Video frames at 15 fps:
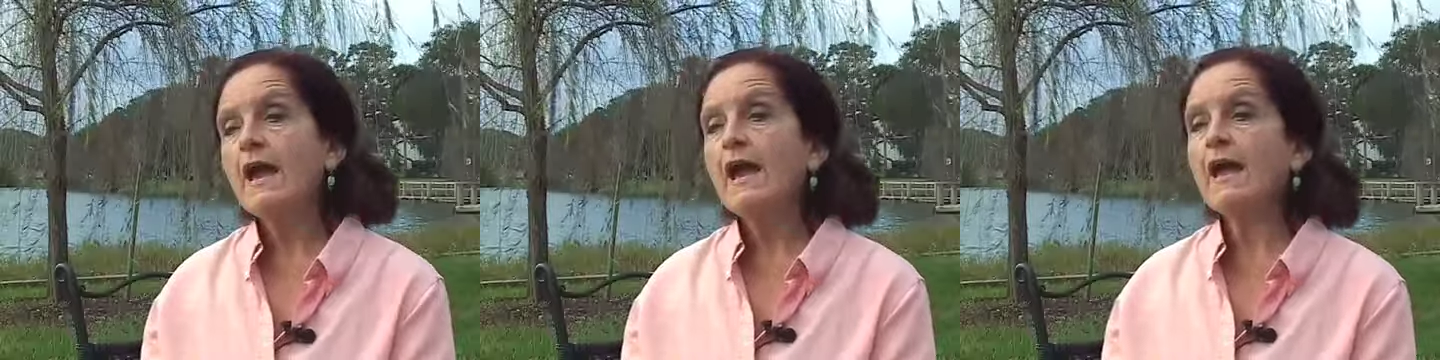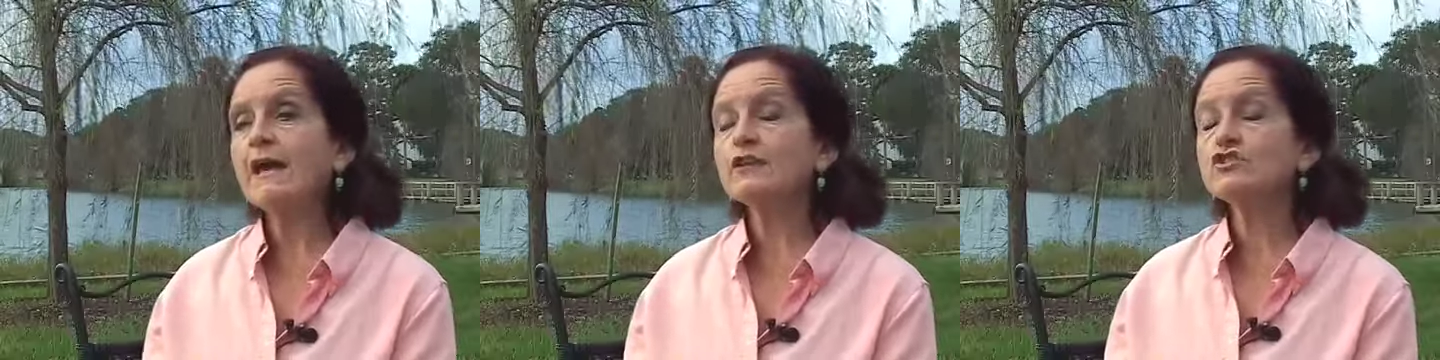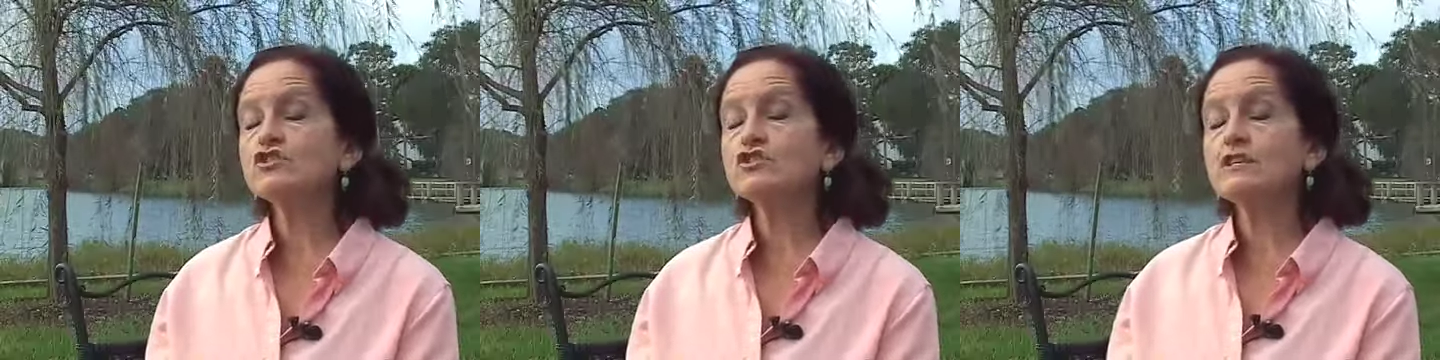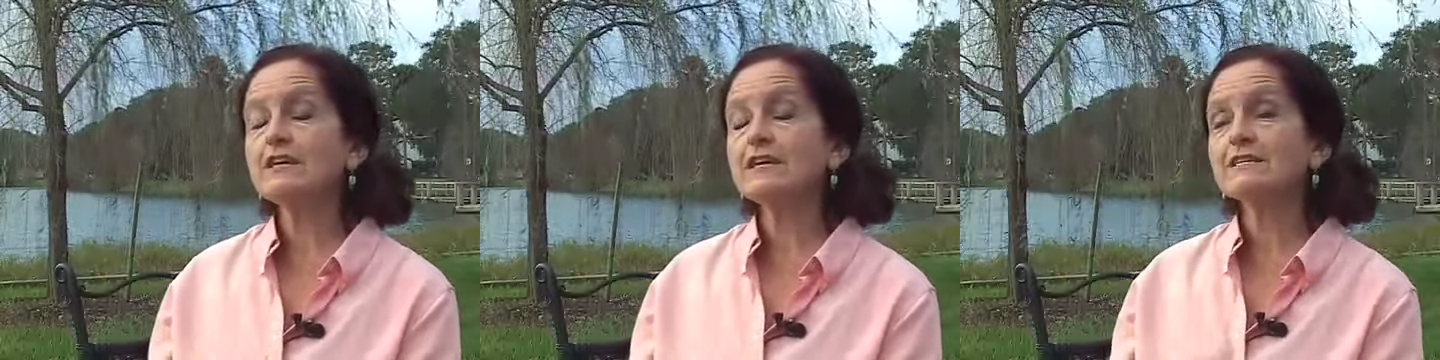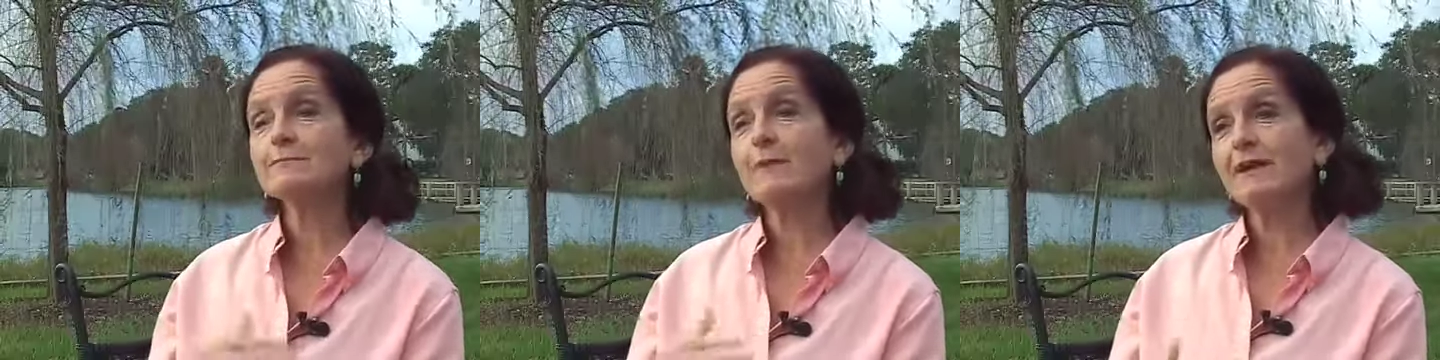And she
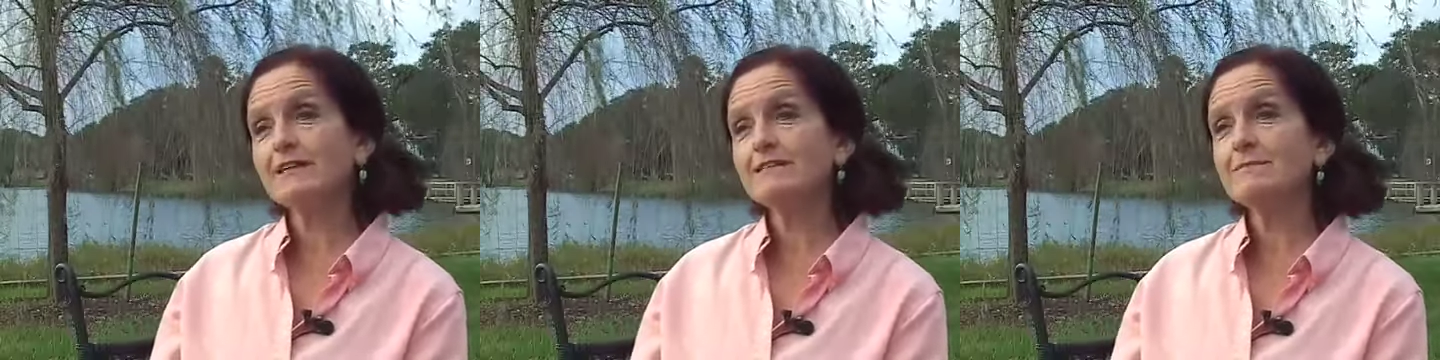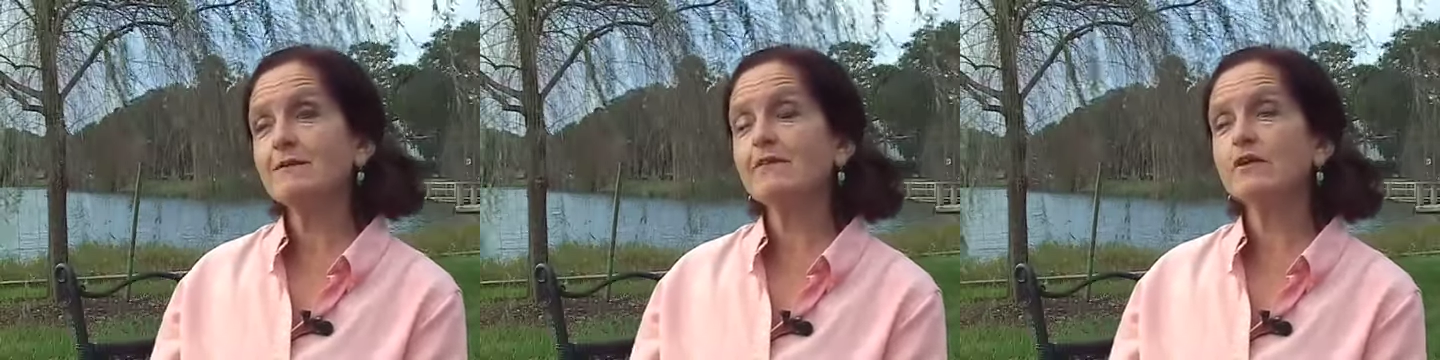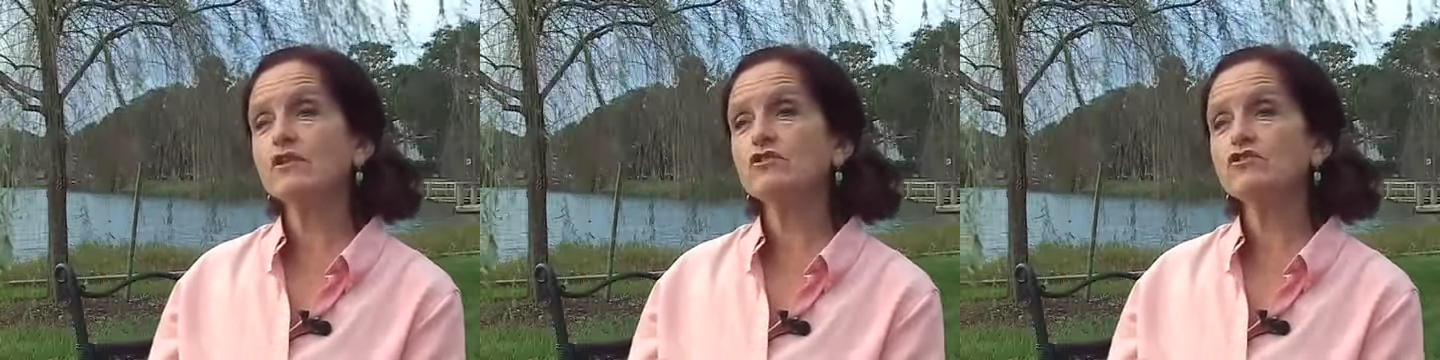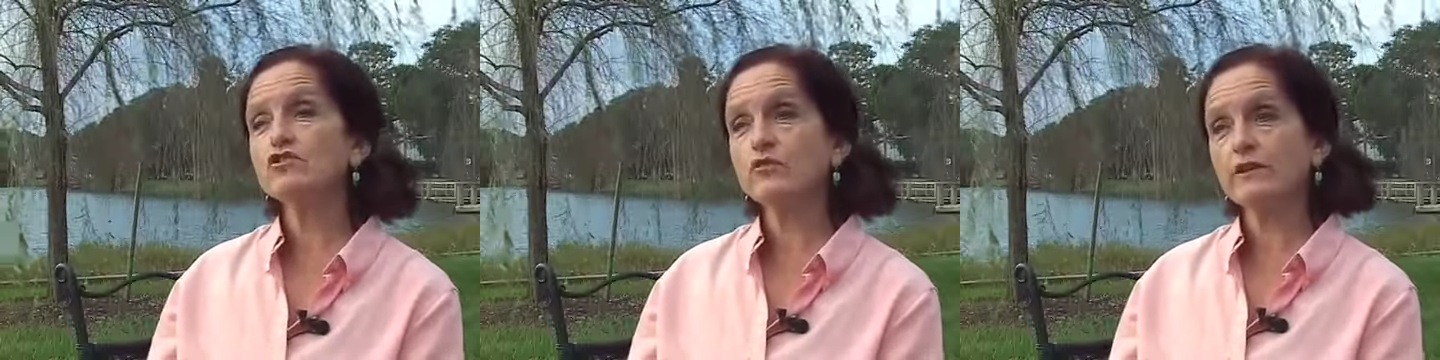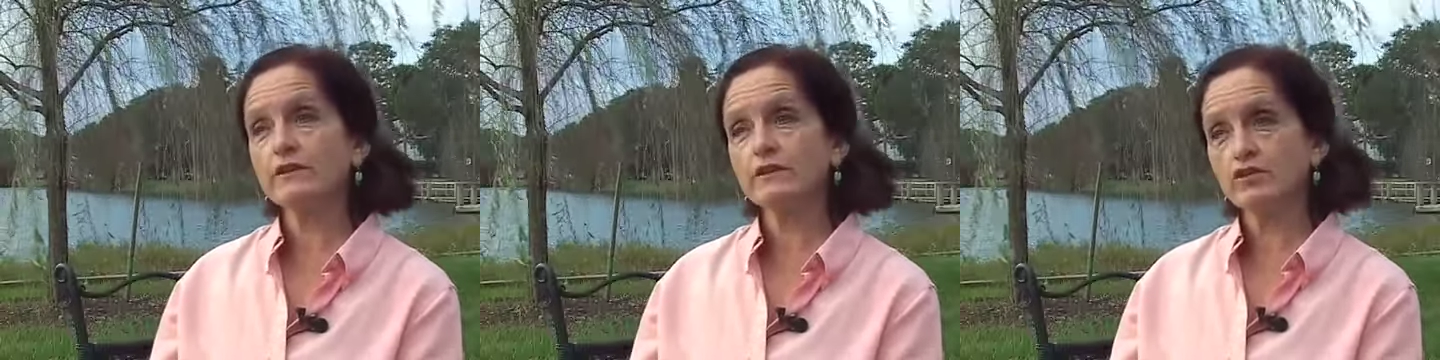explained to me that
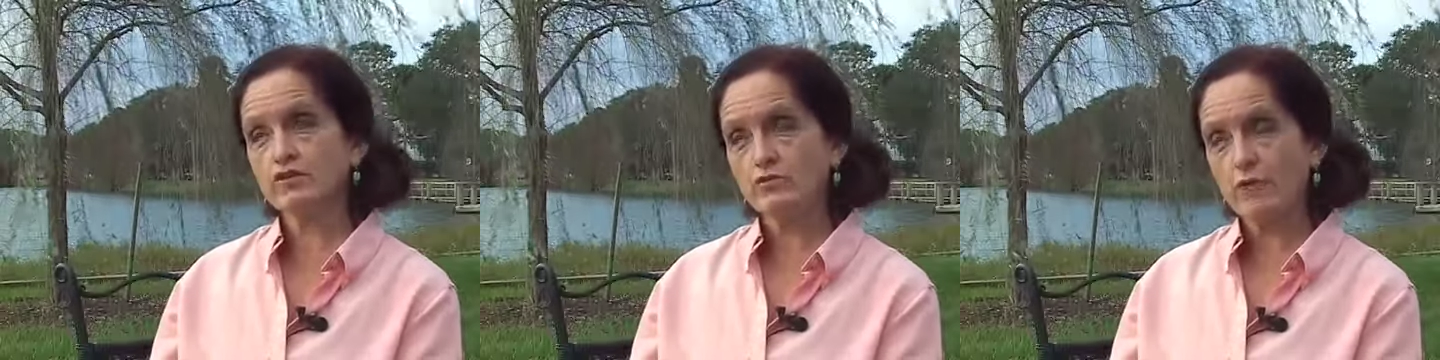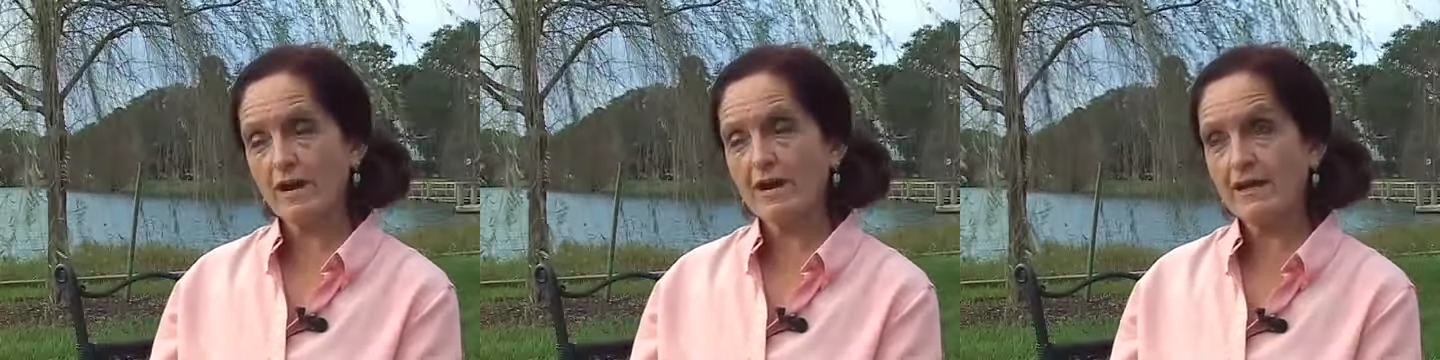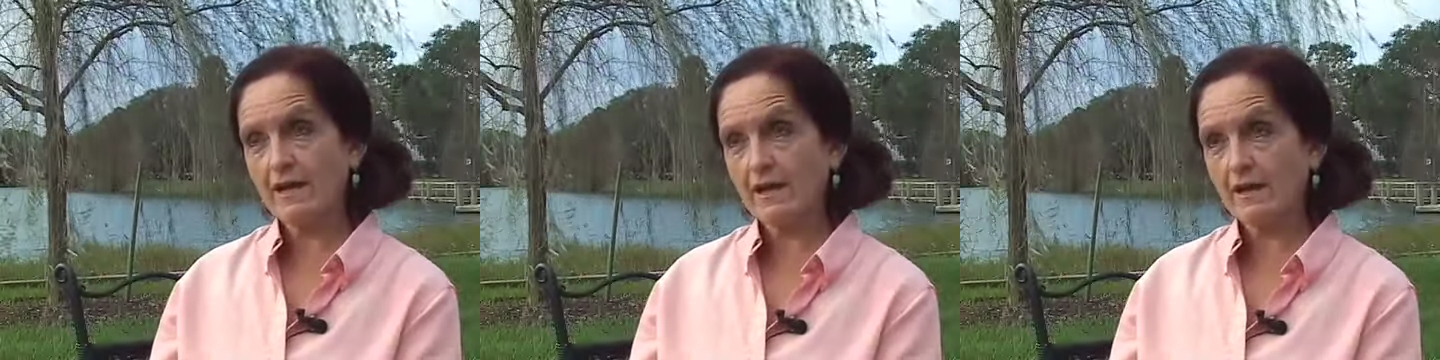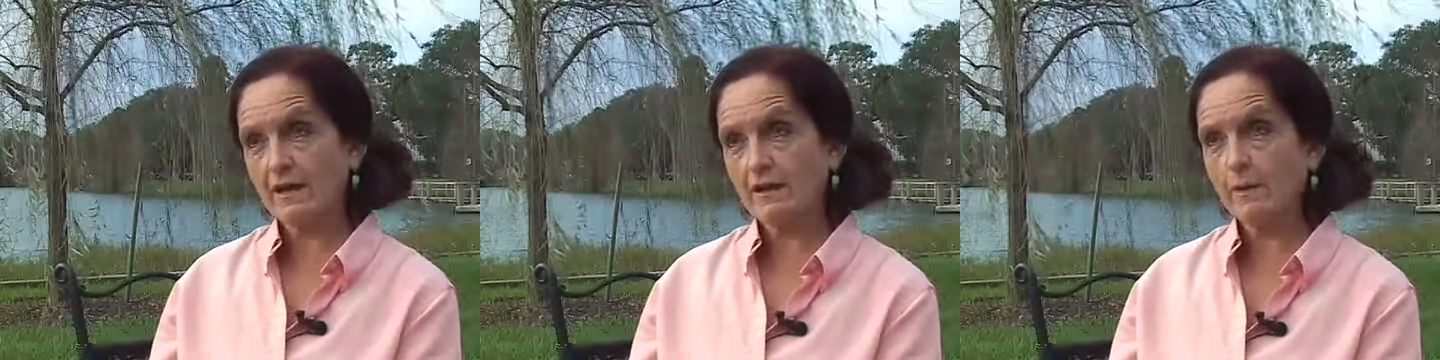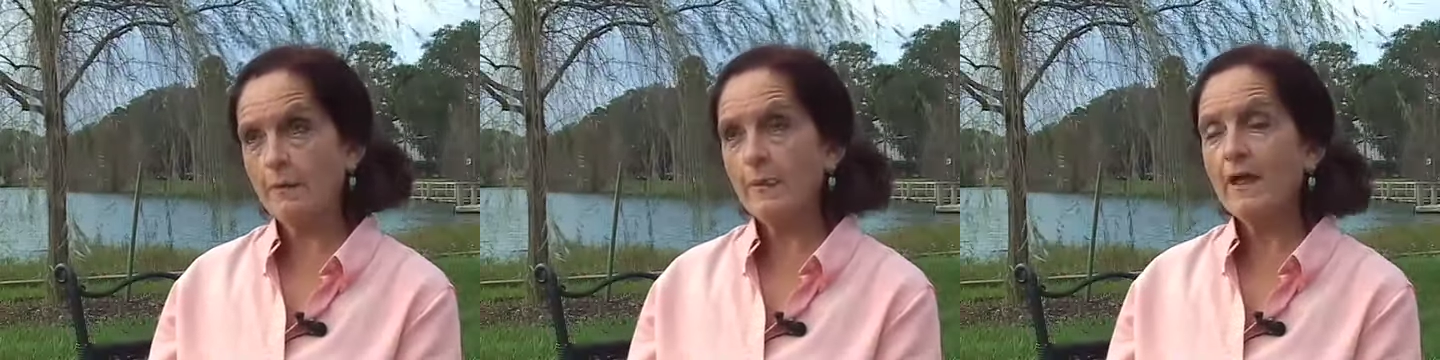during the training,